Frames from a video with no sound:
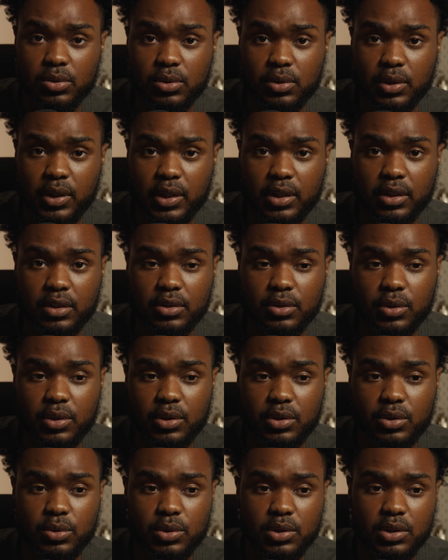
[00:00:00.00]
and you can
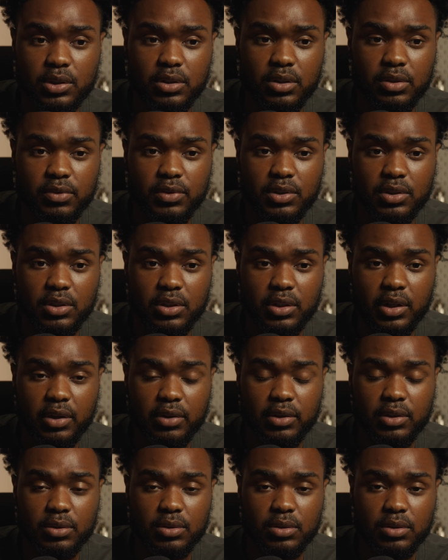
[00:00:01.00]
use it in different
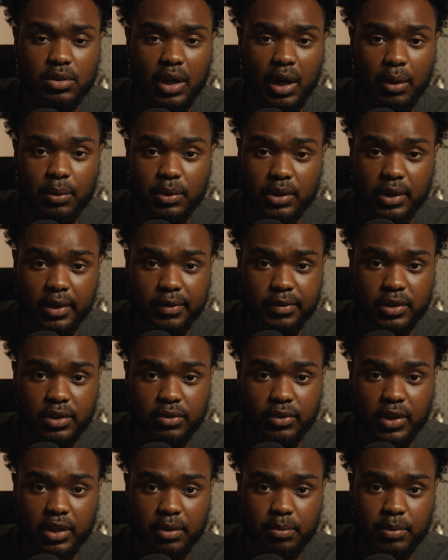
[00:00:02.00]
scenarios, I would definitely
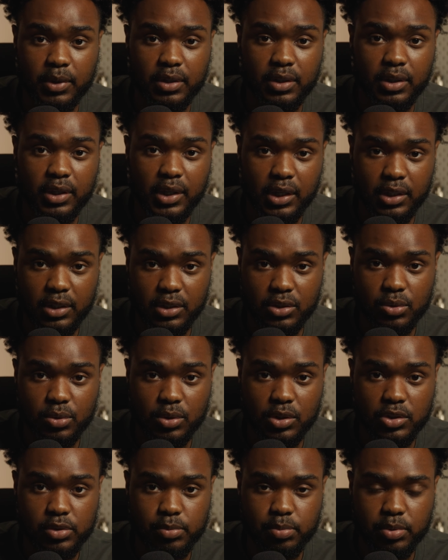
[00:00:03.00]
recommend the AD200
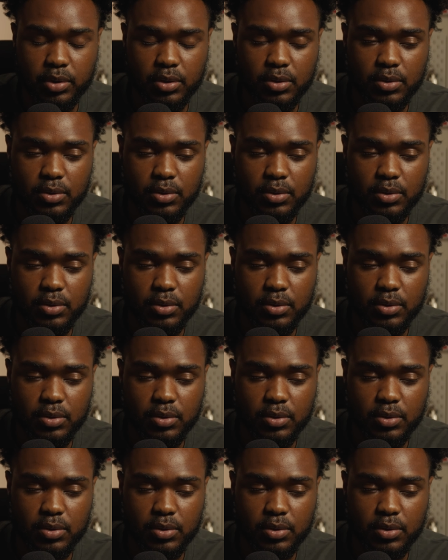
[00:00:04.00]
Pro.